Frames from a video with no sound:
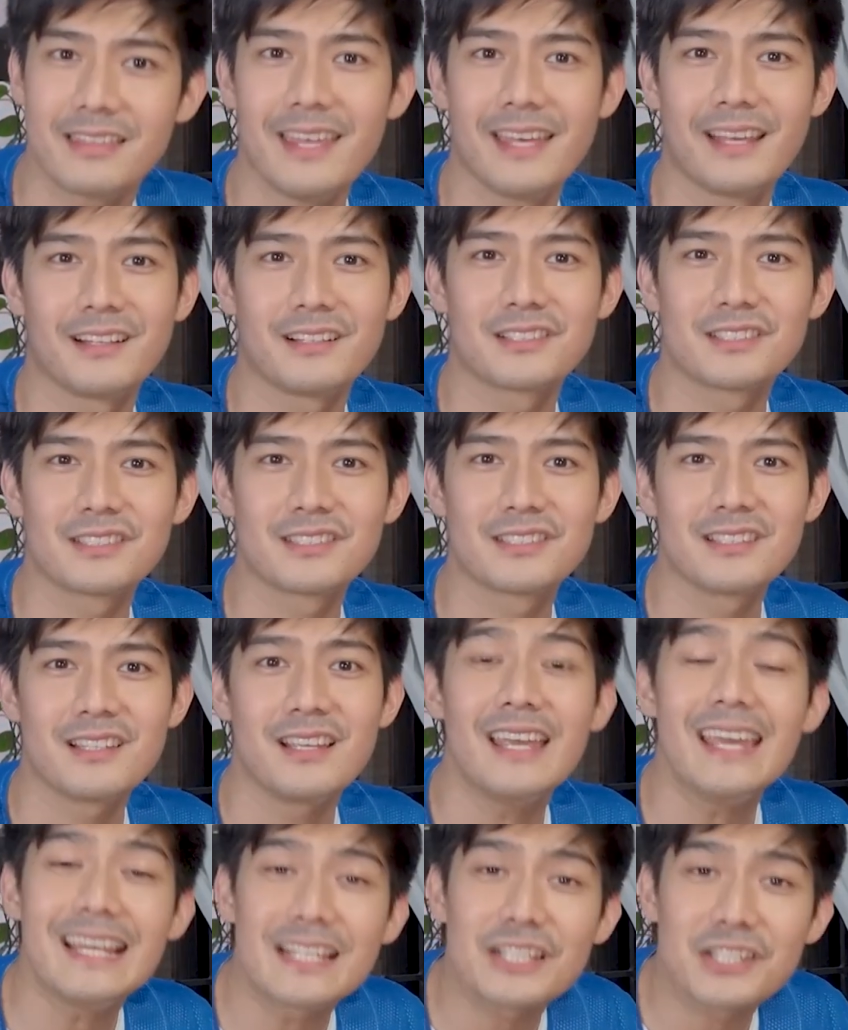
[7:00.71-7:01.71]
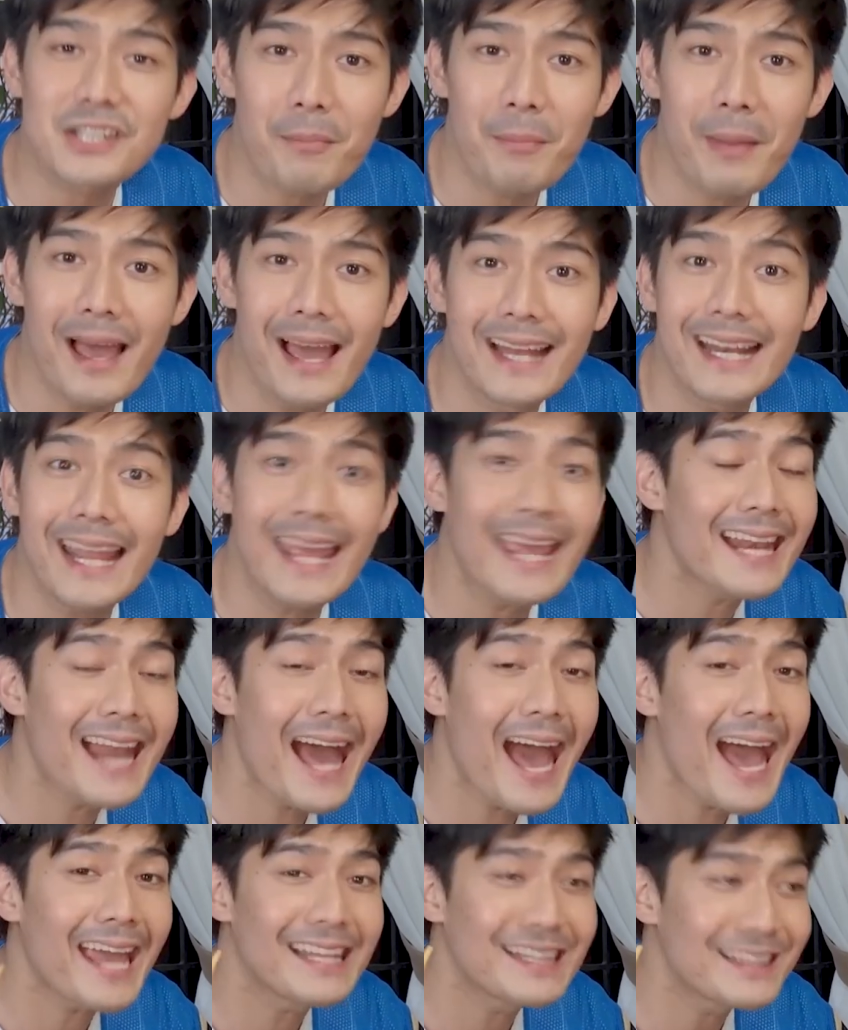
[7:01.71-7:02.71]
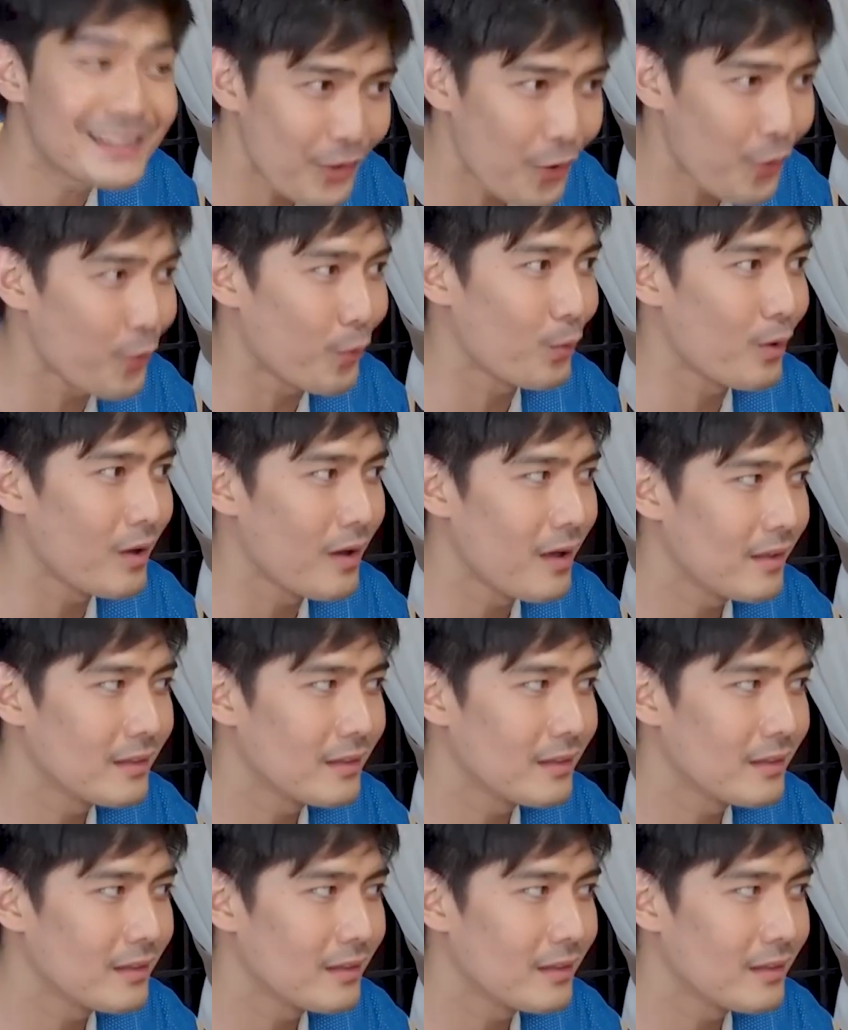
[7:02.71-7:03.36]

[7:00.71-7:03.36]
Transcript: things in Japan, and I know